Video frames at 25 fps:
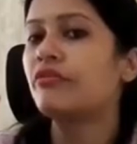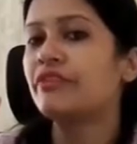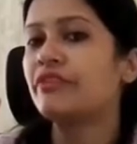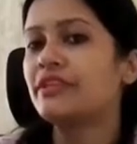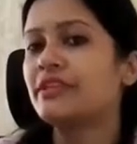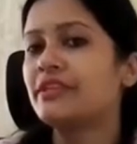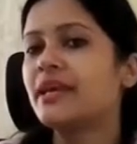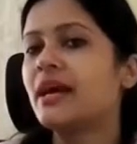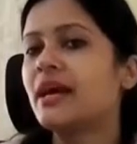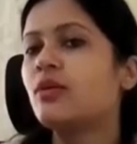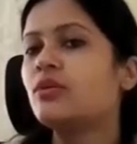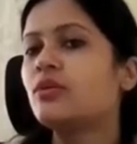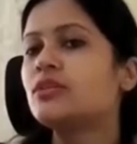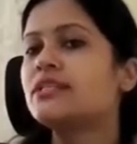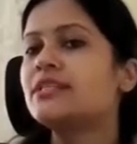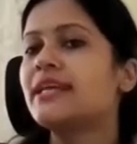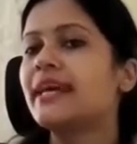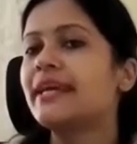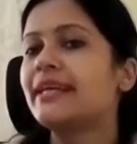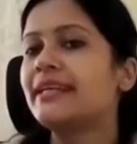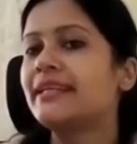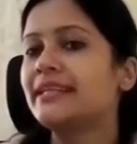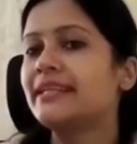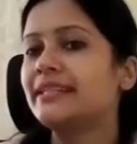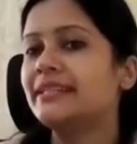an offense
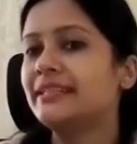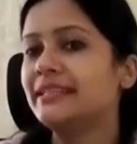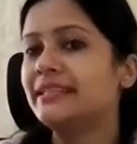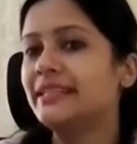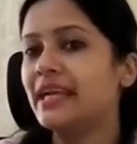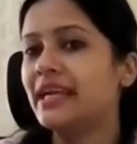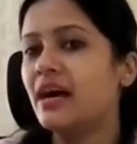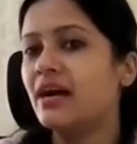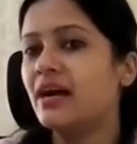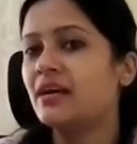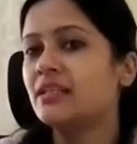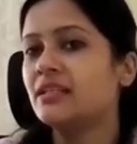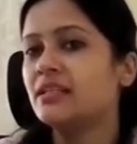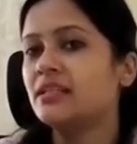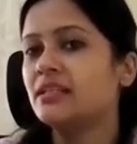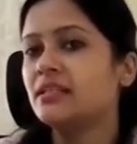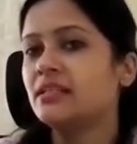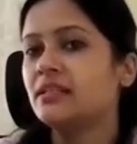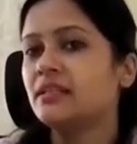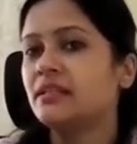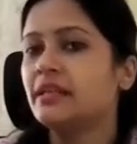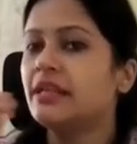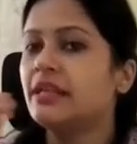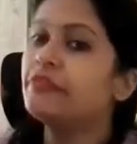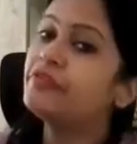outside India,
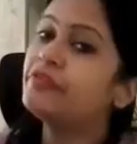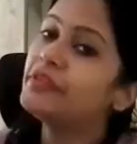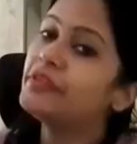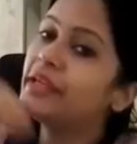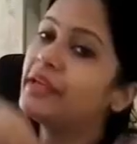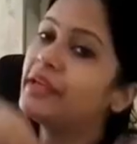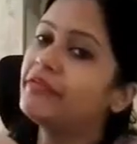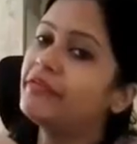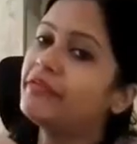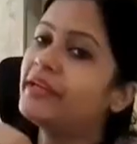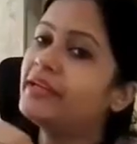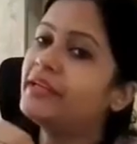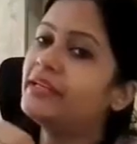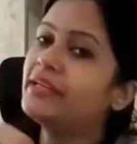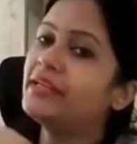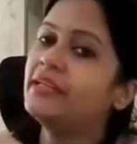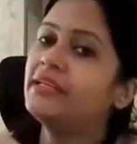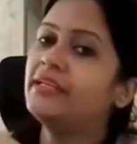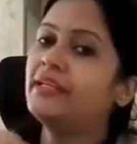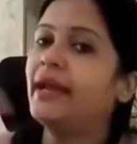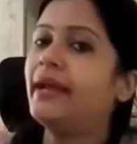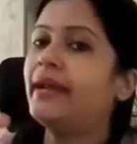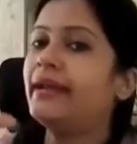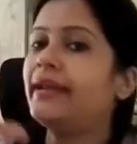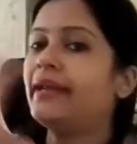if they were in
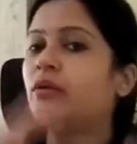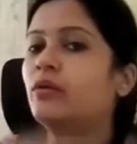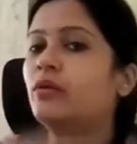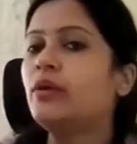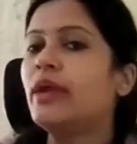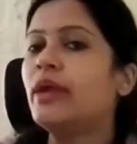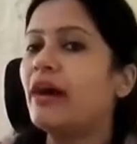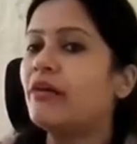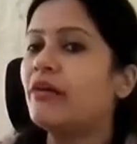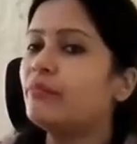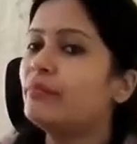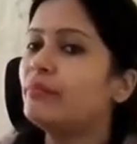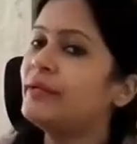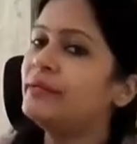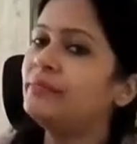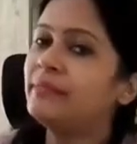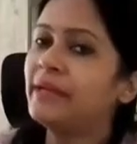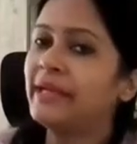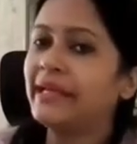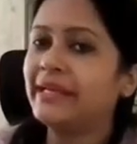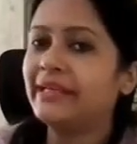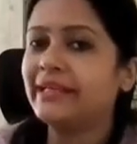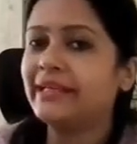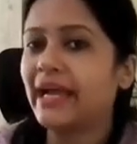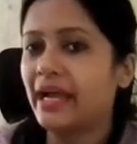India, they would have
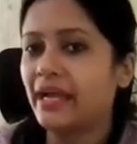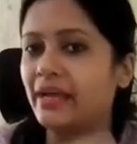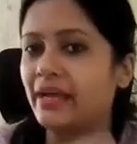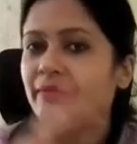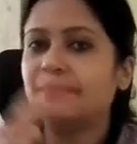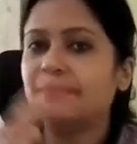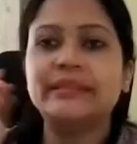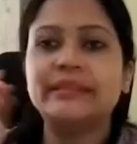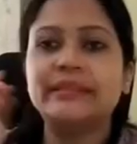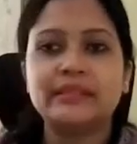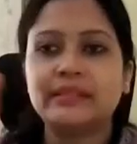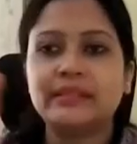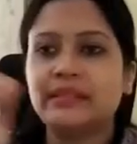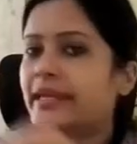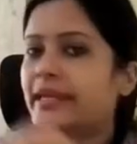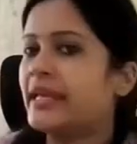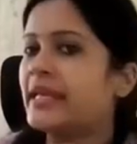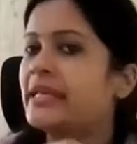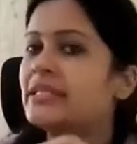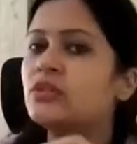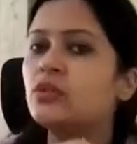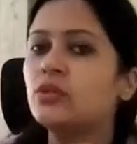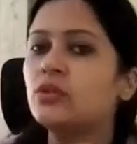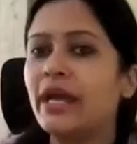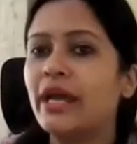been made liable.
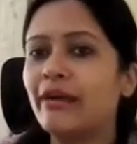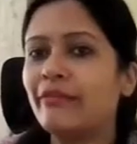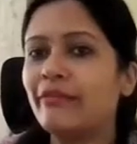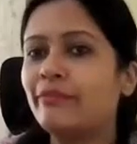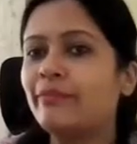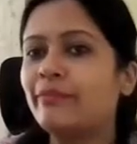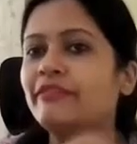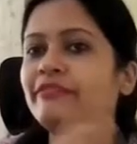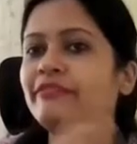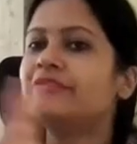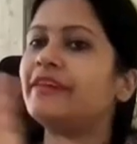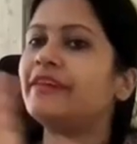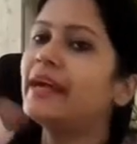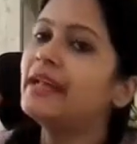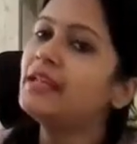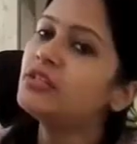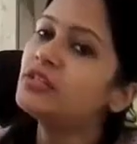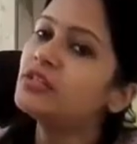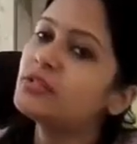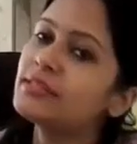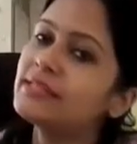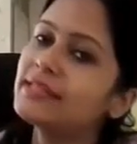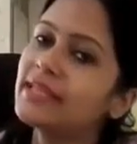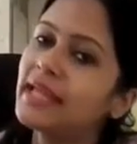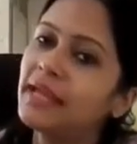Case would have been
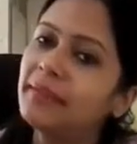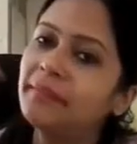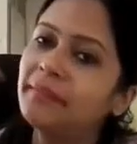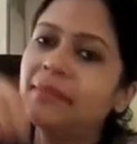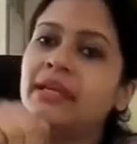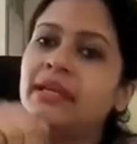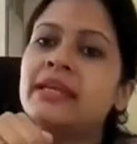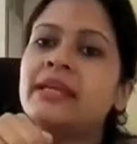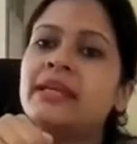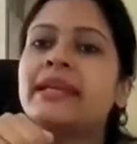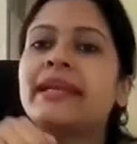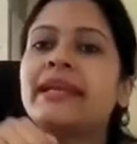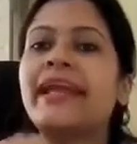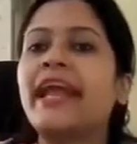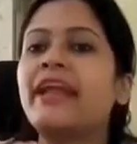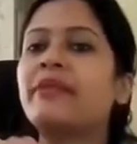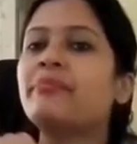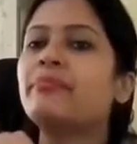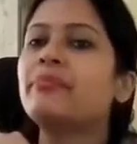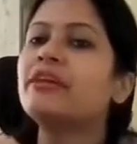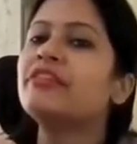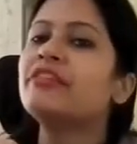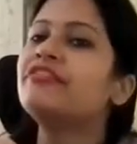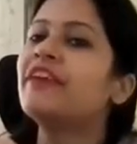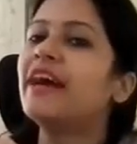filed. So same
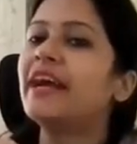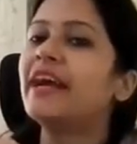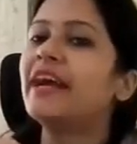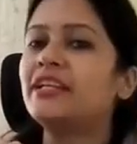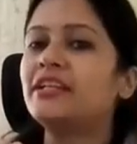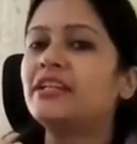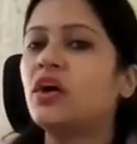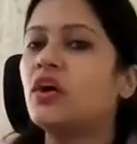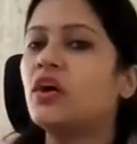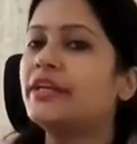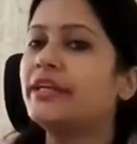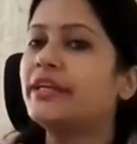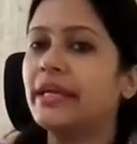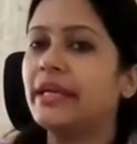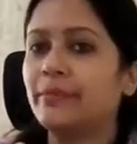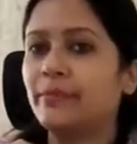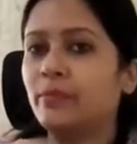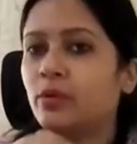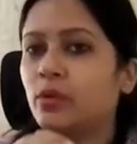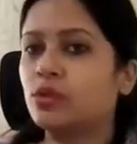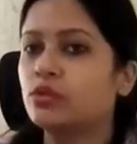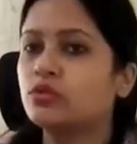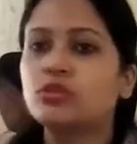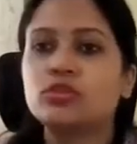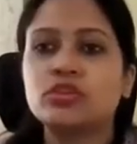can be filed on
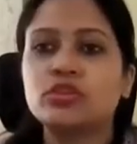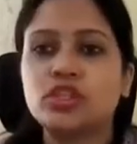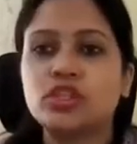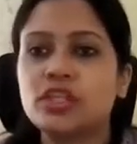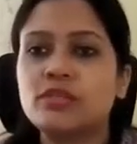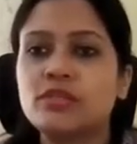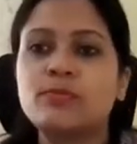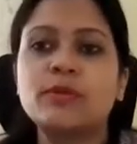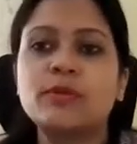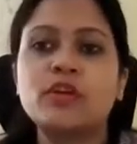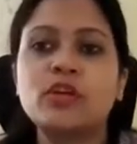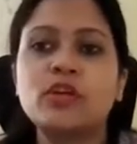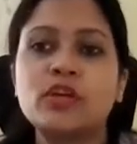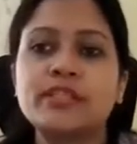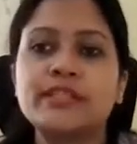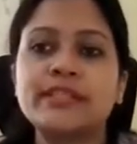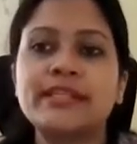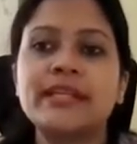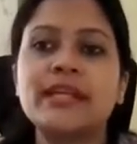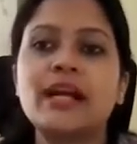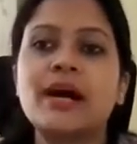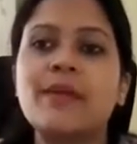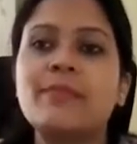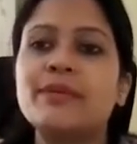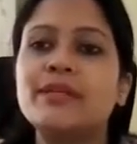them also. Just
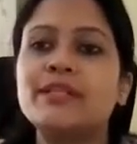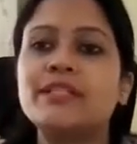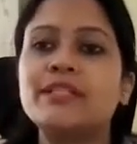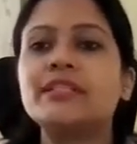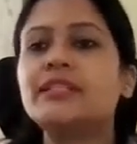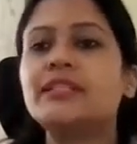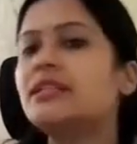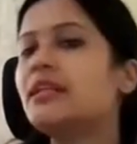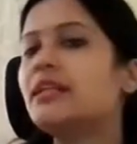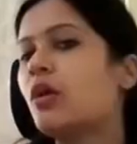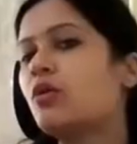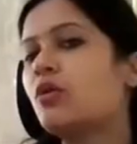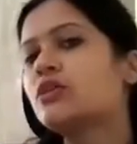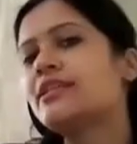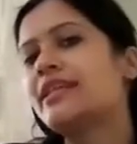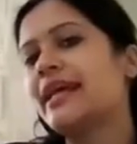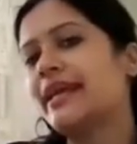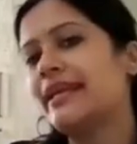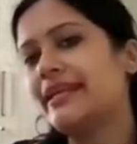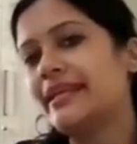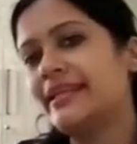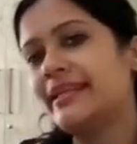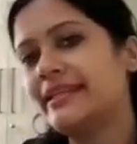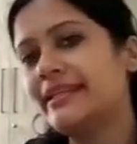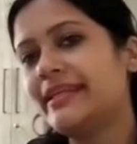because they committed it
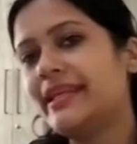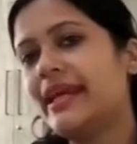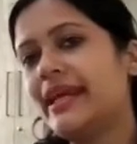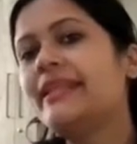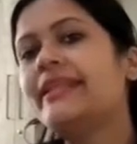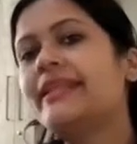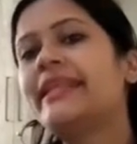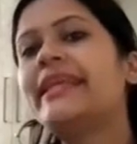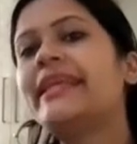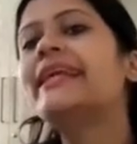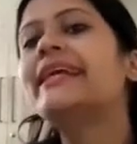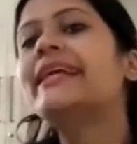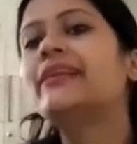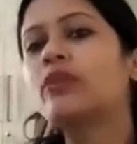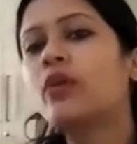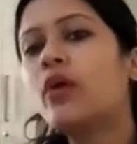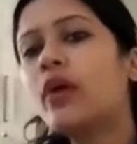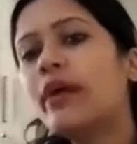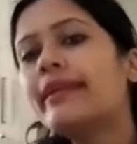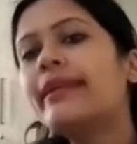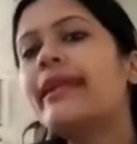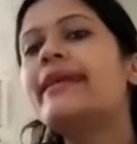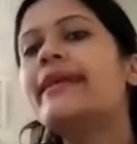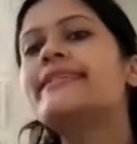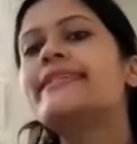outside India, they
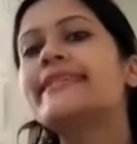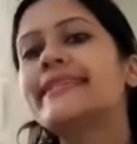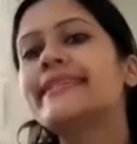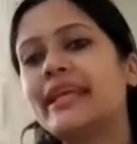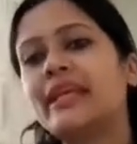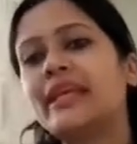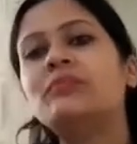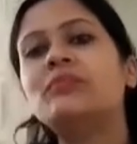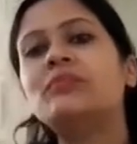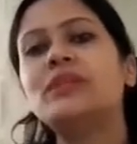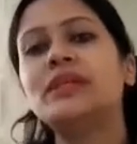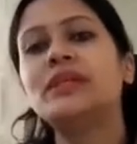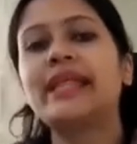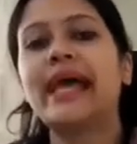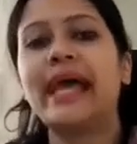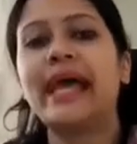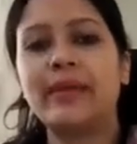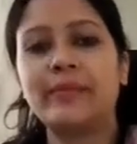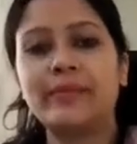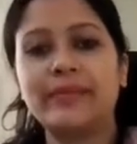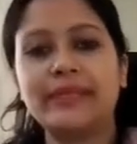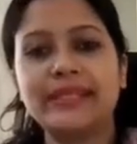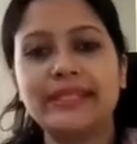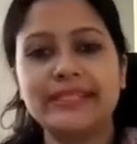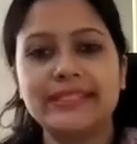cannot escape the
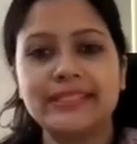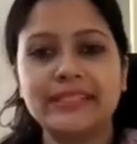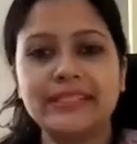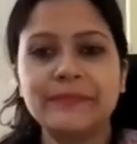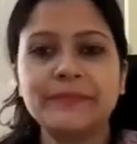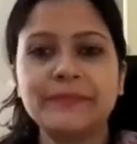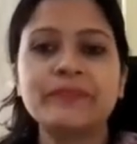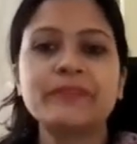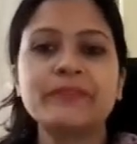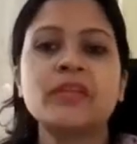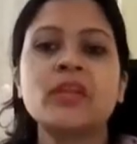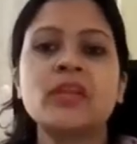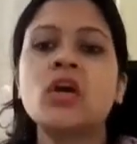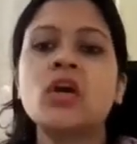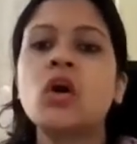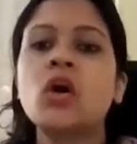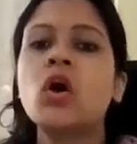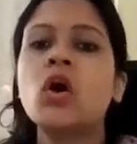liability.